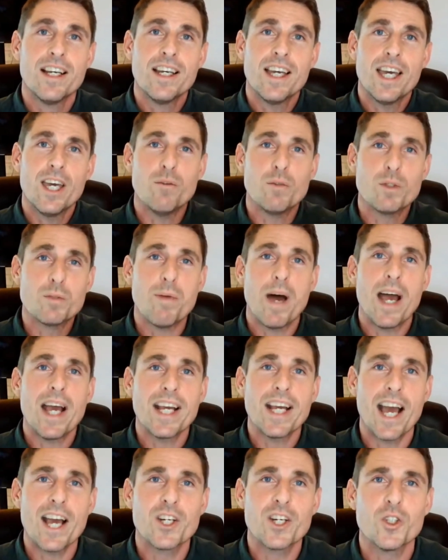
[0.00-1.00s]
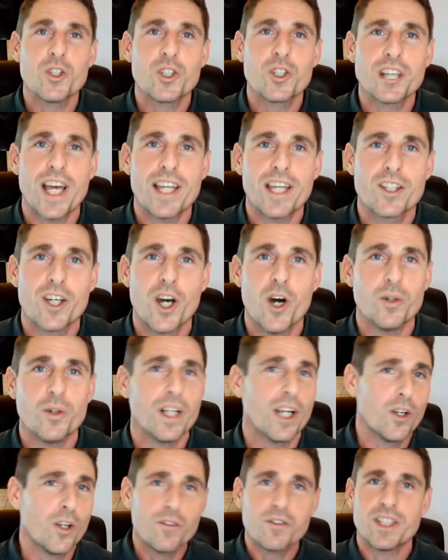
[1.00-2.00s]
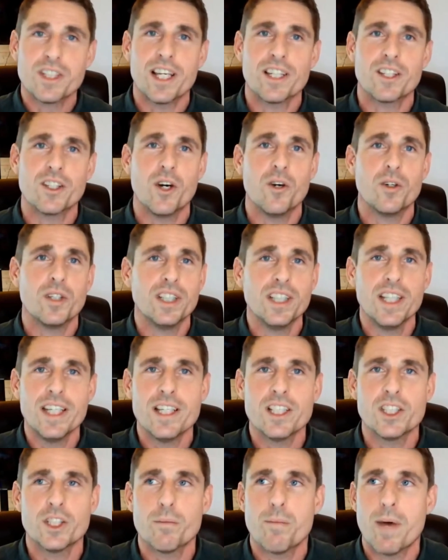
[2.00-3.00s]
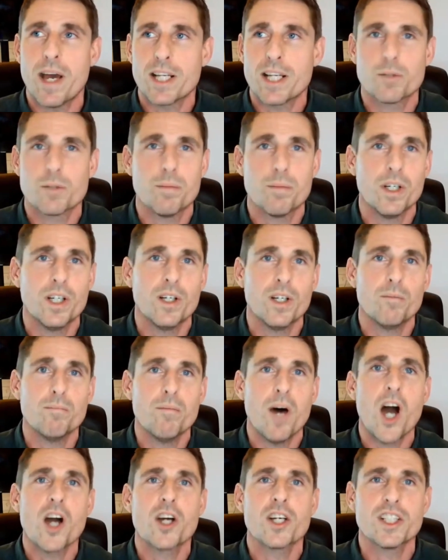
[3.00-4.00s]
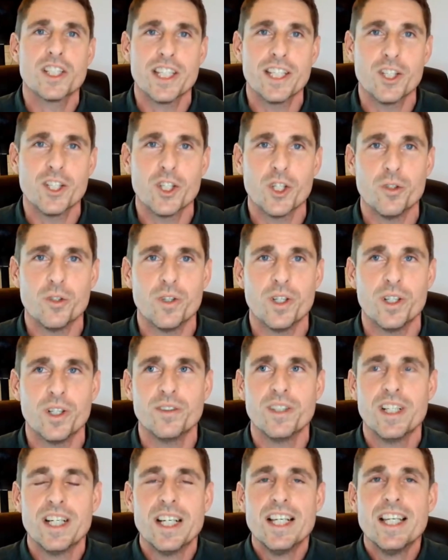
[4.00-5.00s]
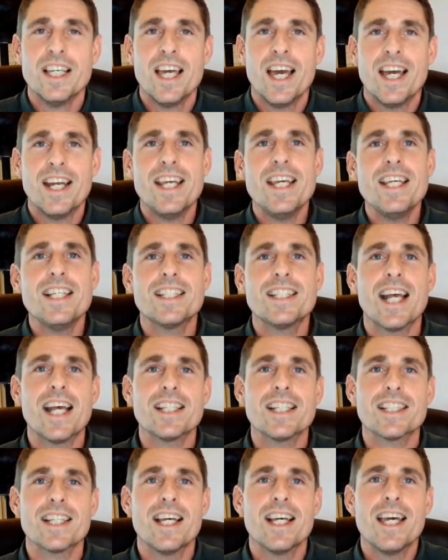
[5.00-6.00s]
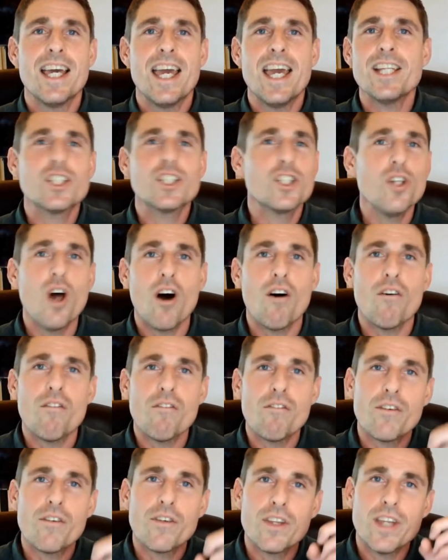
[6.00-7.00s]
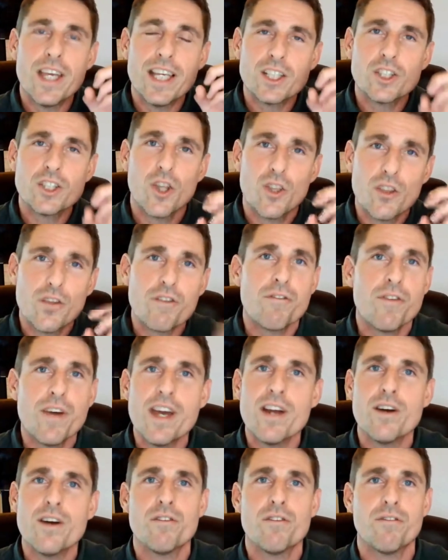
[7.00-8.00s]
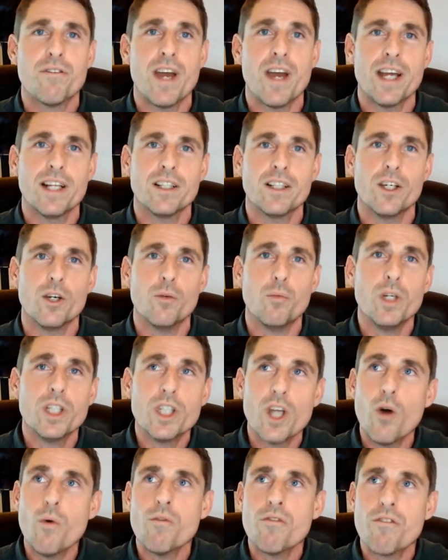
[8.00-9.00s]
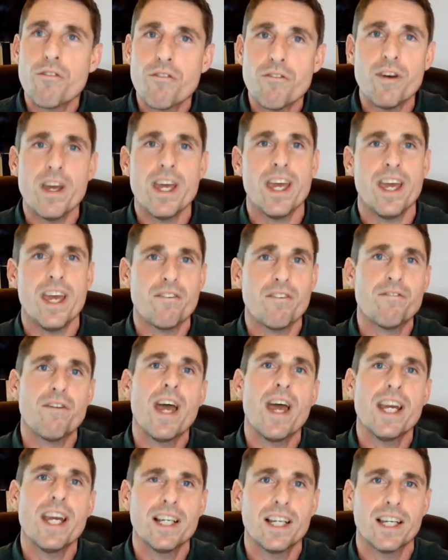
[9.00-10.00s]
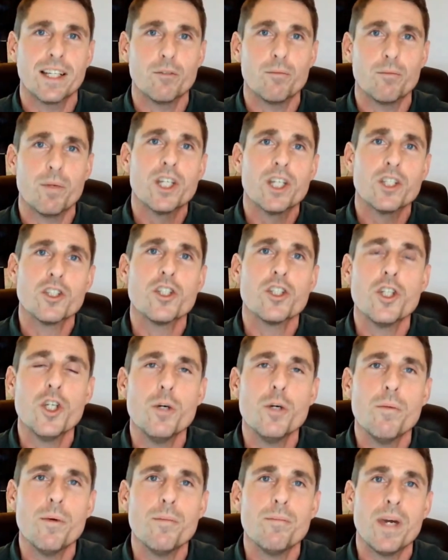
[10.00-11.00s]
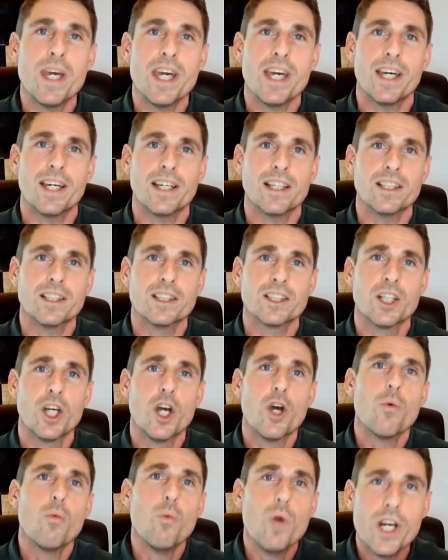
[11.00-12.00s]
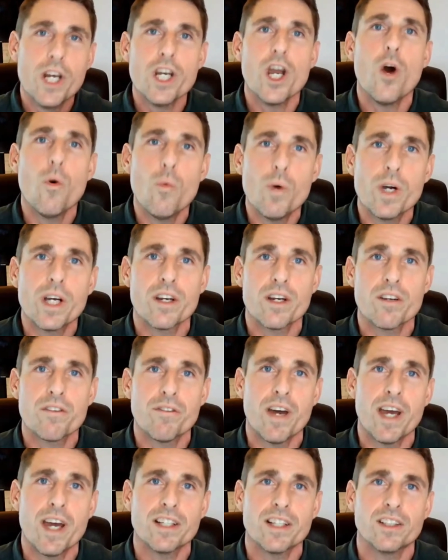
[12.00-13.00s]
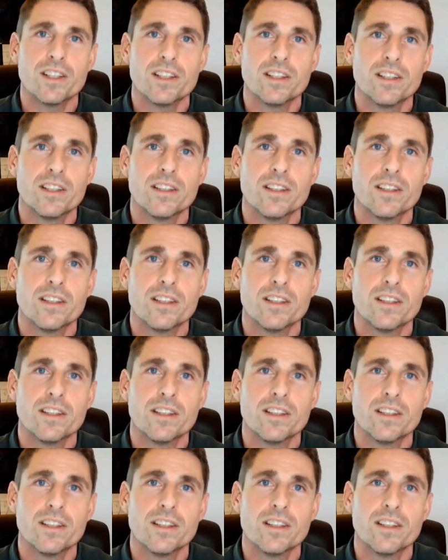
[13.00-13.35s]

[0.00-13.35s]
It was by a guy called Seth Godin. I love Seth Godin, leadership expert, marketing guru. And he says, it's not It's not the fear of failure. We don't fear failing because as human beings, we know we're going to fail.